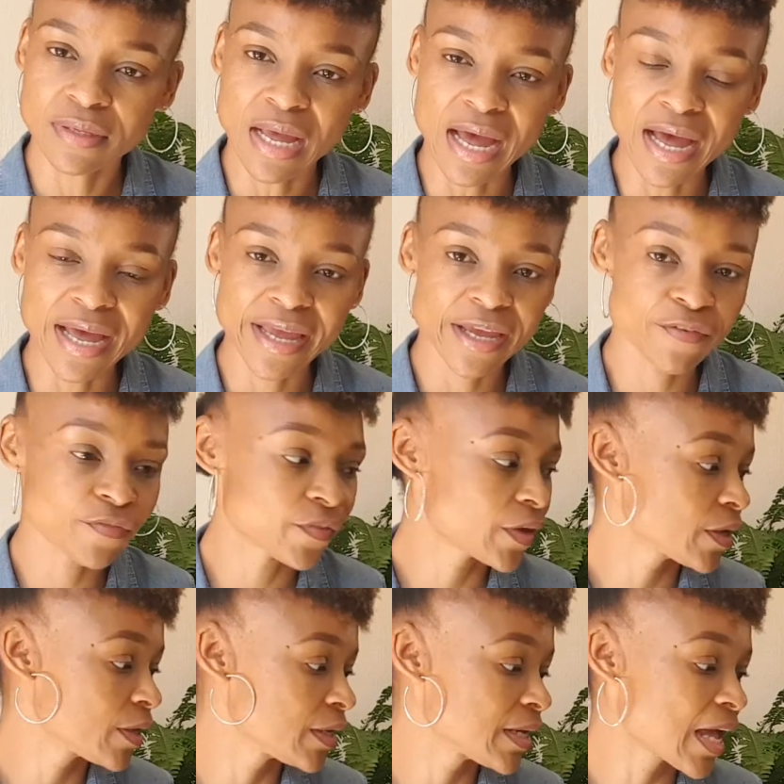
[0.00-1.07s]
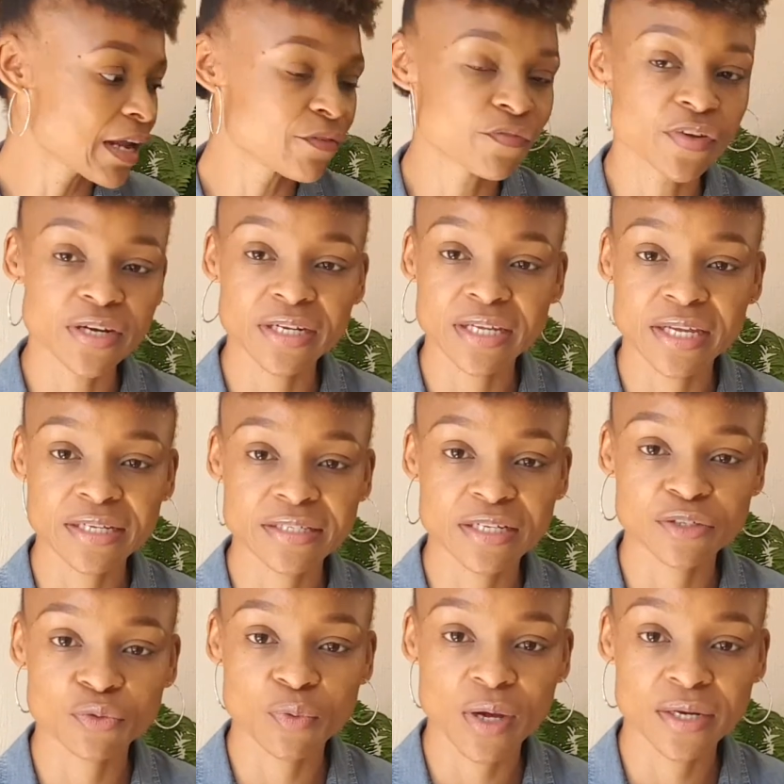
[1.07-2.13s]
I have a
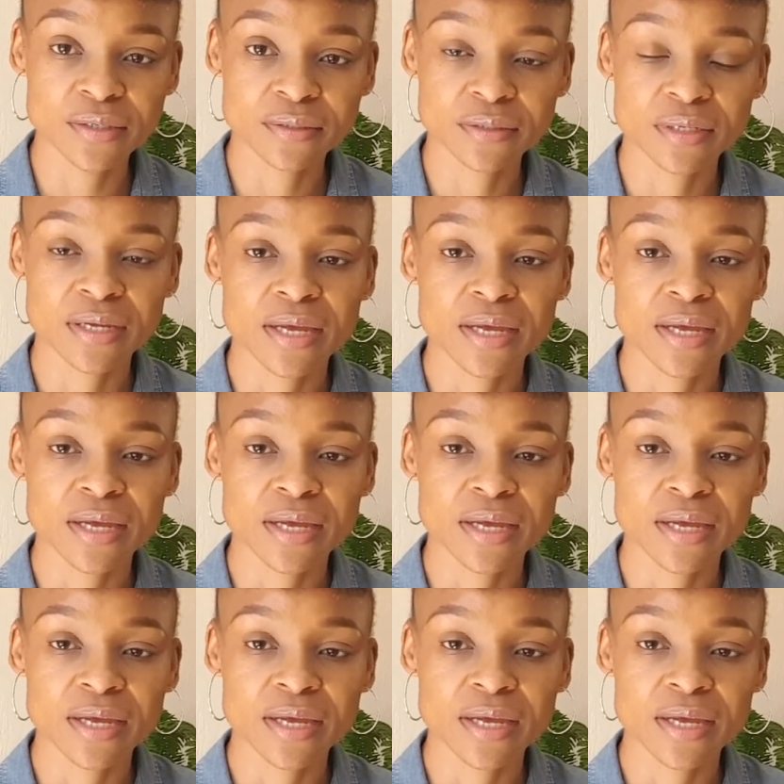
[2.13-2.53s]
non-variegated one,